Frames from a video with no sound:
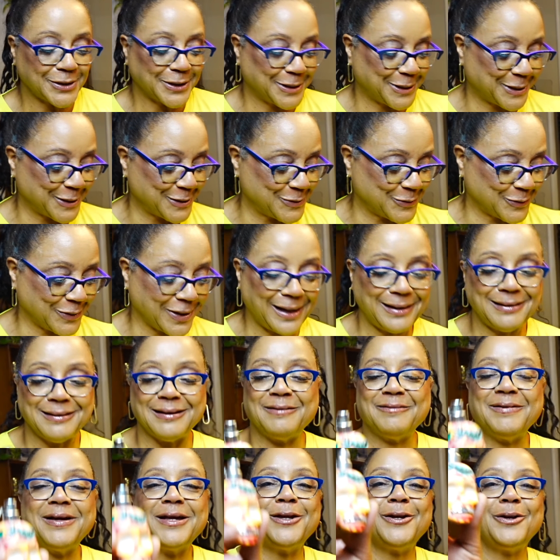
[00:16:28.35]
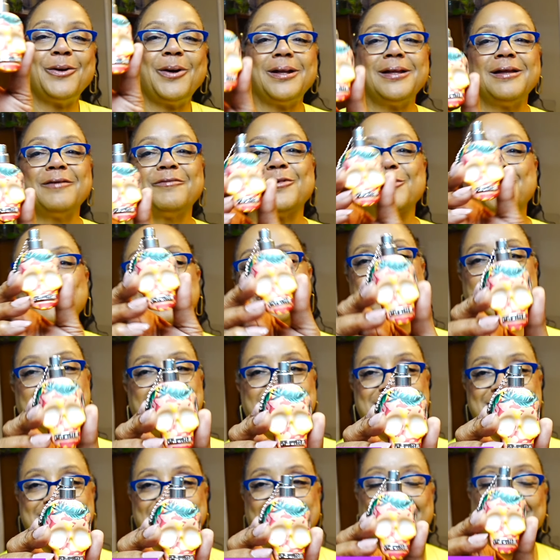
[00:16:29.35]
look at this one. I love The
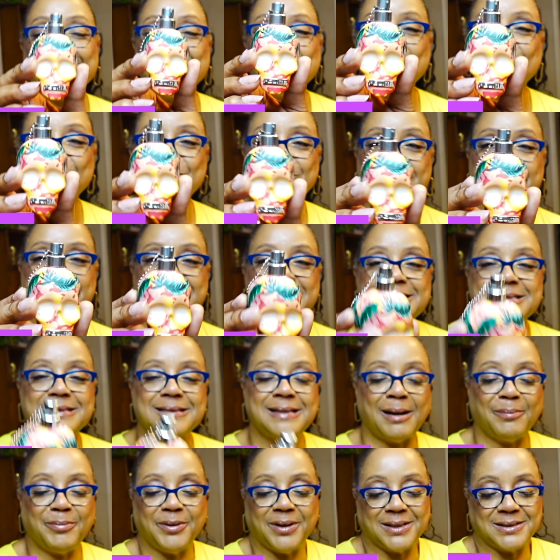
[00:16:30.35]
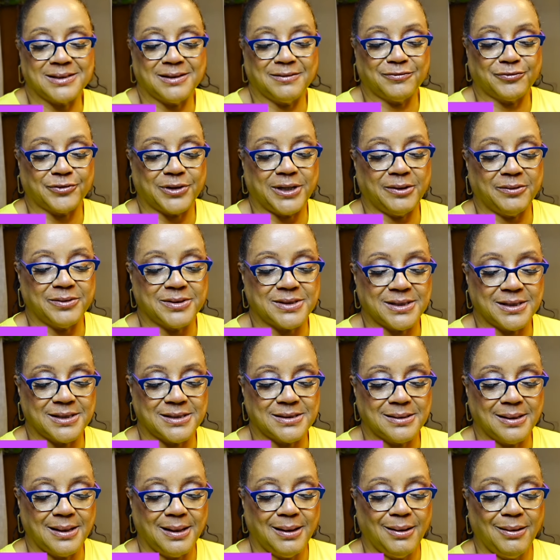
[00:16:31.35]
Police. I love The Police, not because of the
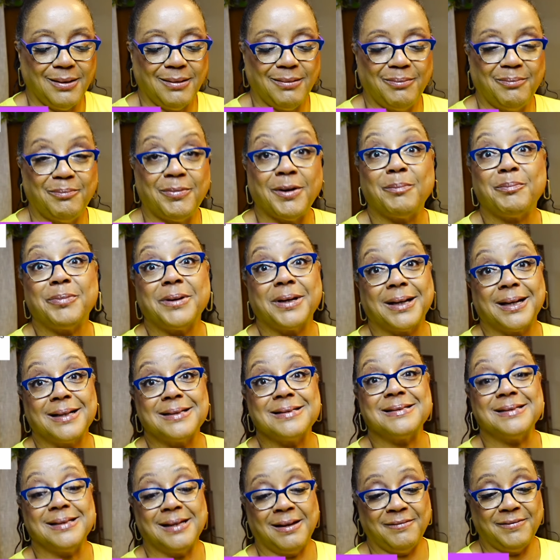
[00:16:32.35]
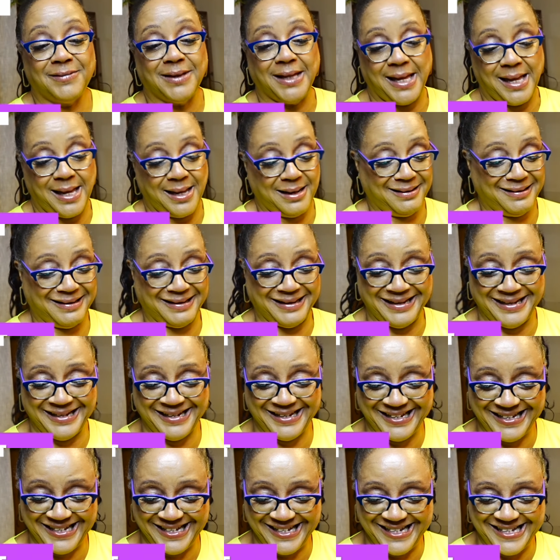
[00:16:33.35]
fragrances, but because of the head.
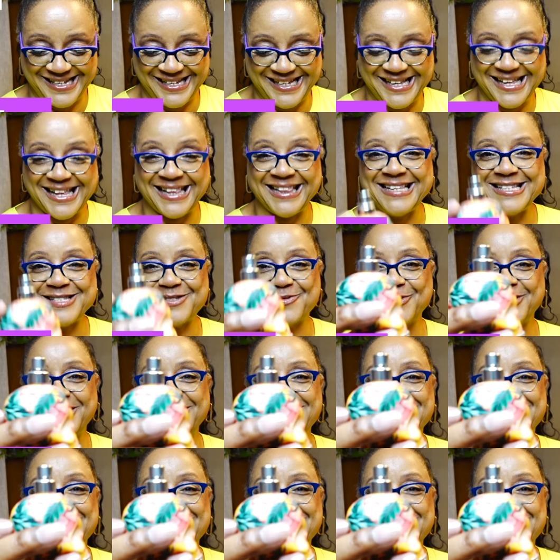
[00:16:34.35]
And this one